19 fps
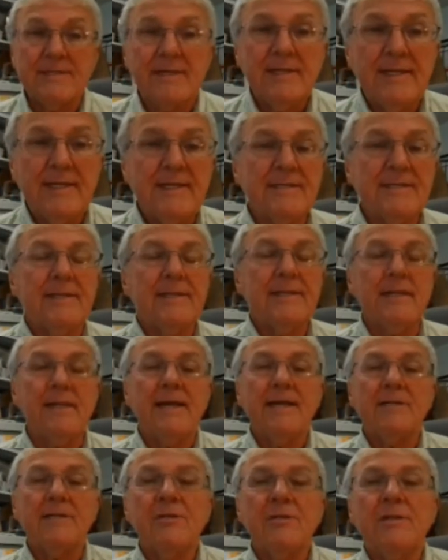at least in the
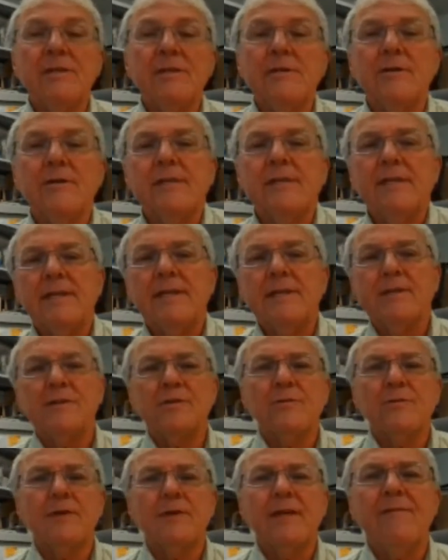last year in the
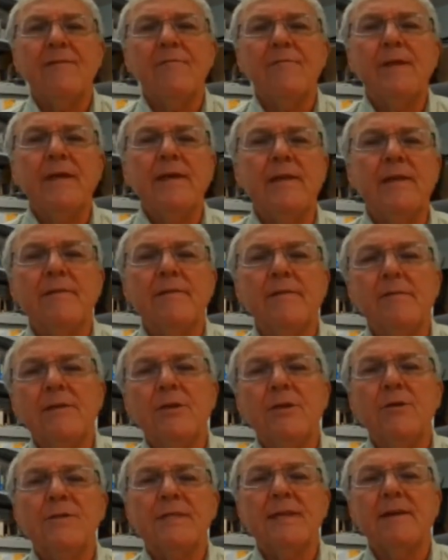industry, have been
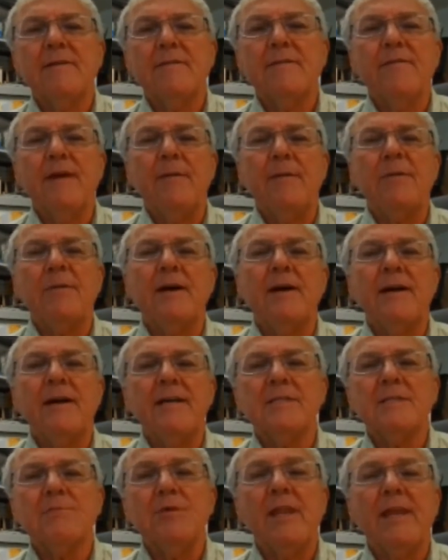using
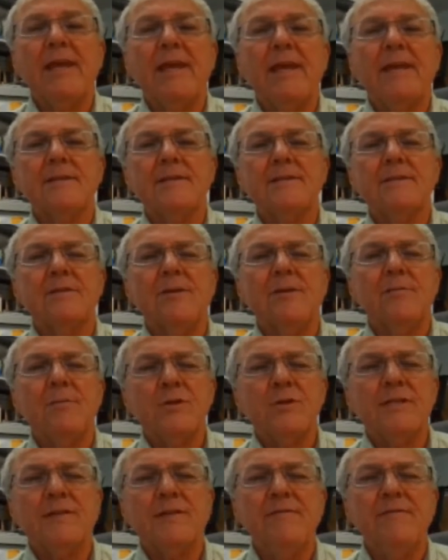feminized plants, so
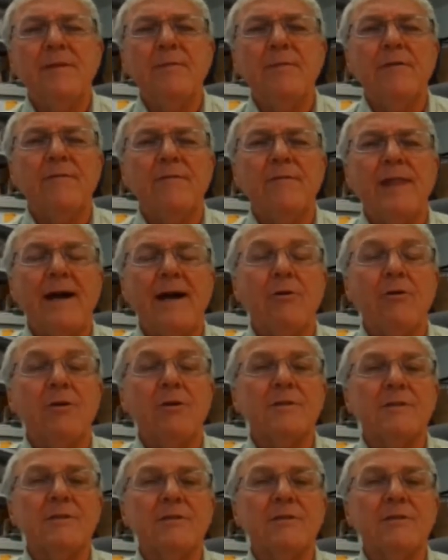mostly female flowers.